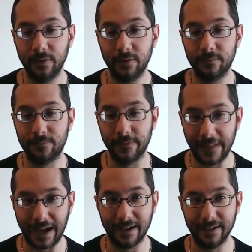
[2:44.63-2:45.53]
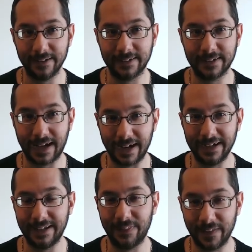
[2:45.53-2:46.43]
for that
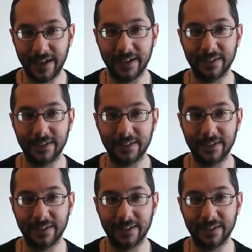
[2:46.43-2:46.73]
tiny thing.